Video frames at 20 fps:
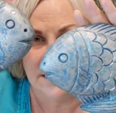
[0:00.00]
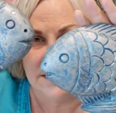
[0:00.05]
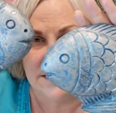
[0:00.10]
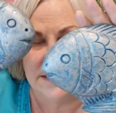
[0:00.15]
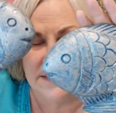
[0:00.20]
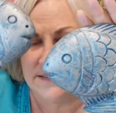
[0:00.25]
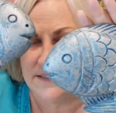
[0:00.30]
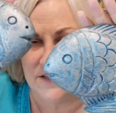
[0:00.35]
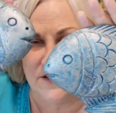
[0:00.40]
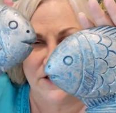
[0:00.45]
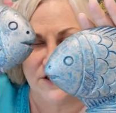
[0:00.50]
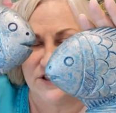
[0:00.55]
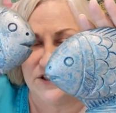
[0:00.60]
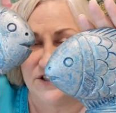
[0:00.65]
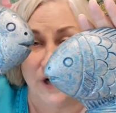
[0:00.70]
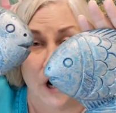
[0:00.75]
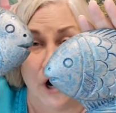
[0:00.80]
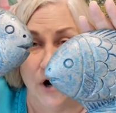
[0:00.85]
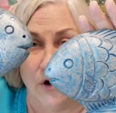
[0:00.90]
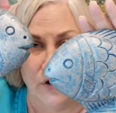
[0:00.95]
These are
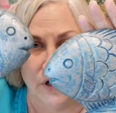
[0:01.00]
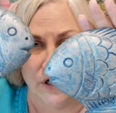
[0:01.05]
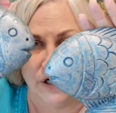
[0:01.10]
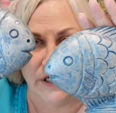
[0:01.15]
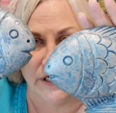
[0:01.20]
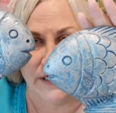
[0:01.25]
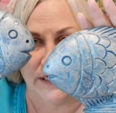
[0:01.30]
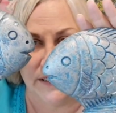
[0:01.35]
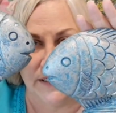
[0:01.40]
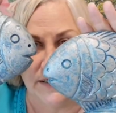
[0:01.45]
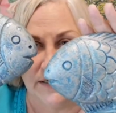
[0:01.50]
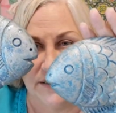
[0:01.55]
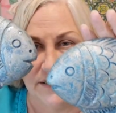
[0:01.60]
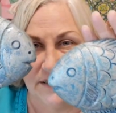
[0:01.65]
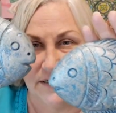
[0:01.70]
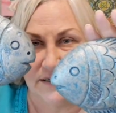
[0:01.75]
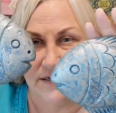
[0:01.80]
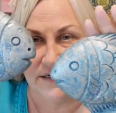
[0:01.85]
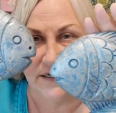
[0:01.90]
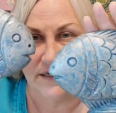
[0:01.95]
so good.
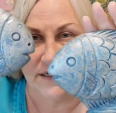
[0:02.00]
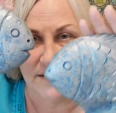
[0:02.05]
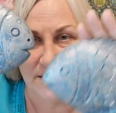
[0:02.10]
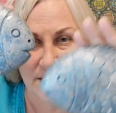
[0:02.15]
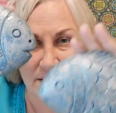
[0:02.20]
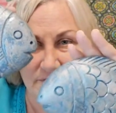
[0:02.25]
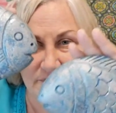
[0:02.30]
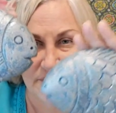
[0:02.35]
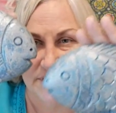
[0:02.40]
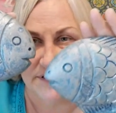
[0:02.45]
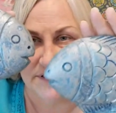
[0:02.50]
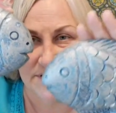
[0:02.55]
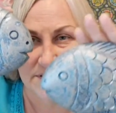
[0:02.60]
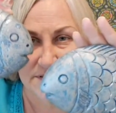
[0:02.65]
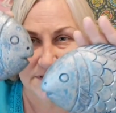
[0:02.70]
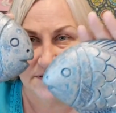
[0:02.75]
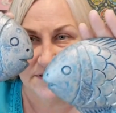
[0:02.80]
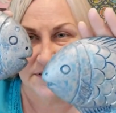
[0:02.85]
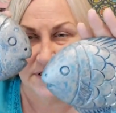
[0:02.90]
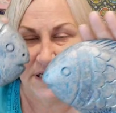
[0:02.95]
I love
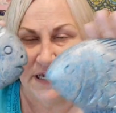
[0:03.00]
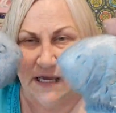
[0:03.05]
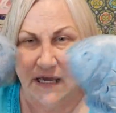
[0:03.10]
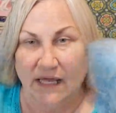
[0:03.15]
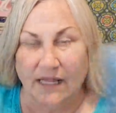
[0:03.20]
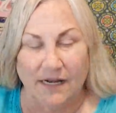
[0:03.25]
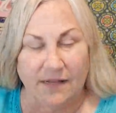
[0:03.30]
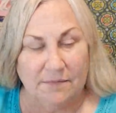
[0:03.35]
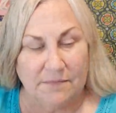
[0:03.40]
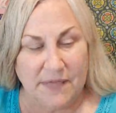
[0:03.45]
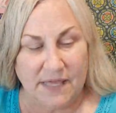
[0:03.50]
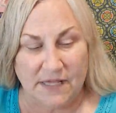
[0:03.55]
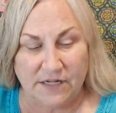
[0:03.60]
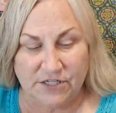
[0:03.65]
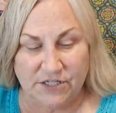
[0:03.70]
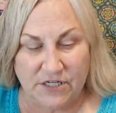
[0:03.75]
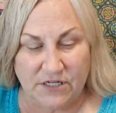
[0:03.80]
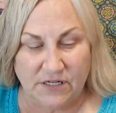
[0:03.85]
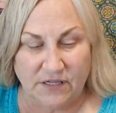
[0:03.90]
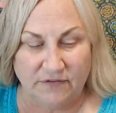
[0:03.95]
these. And I
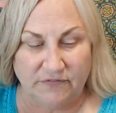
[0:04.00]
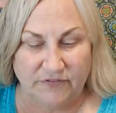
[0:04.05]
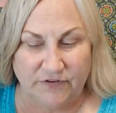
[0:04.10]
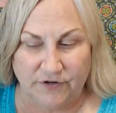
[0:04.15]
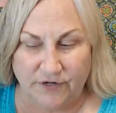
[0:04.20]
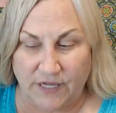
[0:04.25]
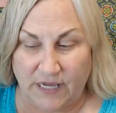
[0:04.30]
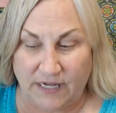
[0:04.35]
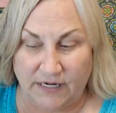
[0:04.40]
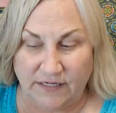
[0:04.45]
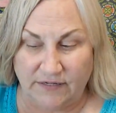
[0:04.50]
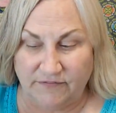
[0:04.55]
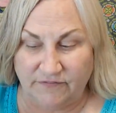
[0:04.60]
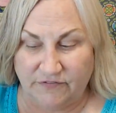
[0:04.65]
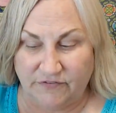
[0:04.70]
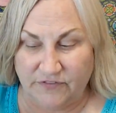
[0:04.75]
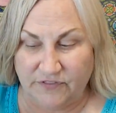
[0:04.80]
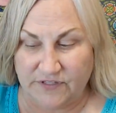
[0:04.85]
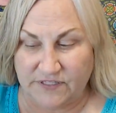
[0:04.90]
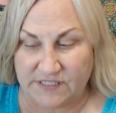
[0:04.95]
imagine if you're not in
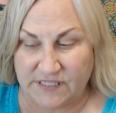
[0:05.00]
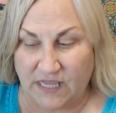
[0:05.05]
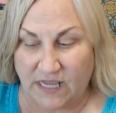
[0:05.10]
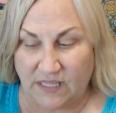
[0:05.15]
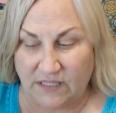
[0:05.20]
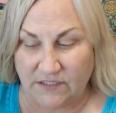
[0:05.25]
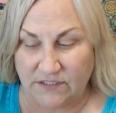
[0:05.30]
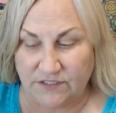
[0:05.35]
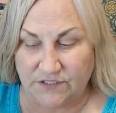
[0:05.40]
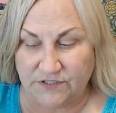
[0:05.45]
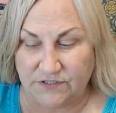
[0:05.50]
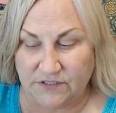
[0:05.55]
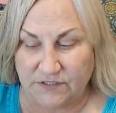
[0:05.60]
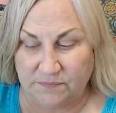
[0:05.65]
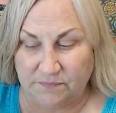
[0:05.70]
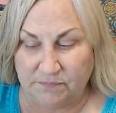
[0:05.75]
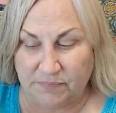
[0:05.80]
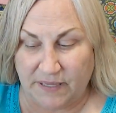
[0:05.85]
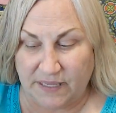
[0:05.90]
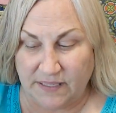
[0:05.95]
for this color, you
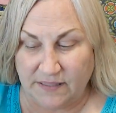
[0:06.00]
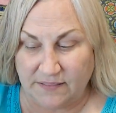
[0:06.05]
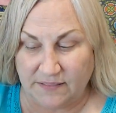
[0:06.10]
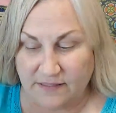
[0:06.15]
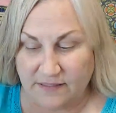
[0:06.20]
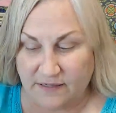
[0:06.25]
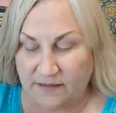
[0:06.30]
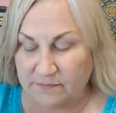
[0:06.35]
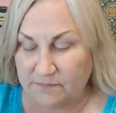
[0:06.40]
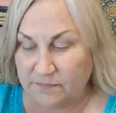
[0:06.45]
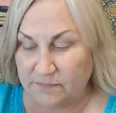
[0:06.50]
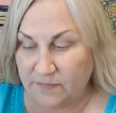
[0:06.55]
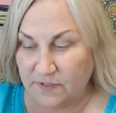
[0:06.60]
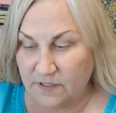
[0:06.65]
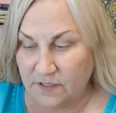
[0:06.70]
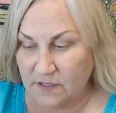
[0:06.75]
could paint them